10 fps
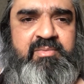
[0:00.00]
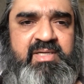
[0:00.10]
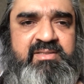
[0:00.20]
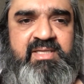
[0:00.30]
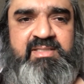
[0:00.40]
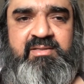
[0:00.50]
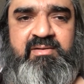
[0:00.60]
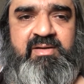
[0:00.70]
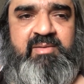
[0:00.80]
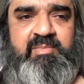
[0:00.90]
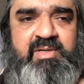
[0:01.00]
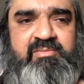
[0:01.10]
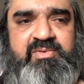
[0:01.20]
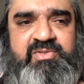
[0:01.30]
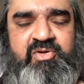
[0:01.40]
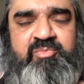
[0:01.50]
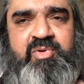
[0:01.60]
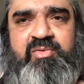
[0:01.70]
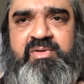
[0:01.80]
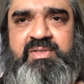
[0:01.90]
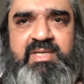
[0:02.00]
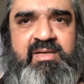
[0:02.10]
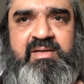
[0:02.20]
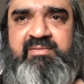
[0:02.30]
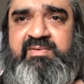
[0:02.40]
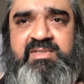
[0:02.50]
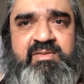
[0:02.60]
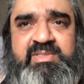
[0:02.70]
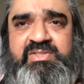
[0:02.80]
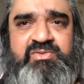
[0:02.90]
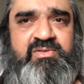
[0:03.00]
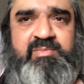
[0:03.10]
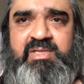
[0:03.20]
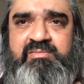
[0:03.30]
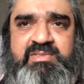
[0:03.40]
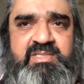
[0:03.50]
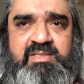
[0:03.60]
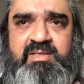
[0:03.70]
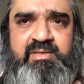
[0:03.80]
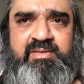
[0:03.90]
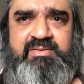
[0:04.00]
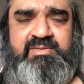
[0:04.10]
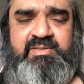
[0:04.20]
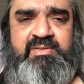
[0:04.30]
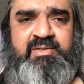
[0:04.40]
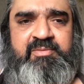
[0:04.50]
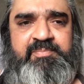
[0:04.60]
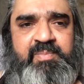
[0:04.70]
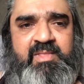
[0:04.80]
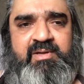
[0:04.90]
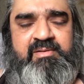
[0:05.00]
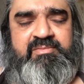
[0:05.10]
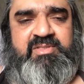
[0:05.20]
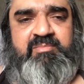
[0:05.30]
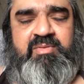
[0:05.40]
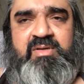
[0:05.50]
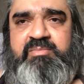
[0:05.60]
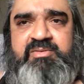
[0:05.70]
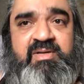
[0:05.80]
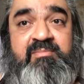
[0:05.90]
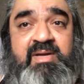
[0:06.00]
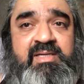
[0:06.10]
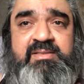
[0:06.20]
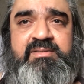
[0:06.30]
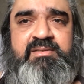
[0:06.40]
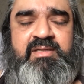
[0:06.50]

At that time, I was so broken down. Every time she saw me, I was in tears. I was a blubbering mess.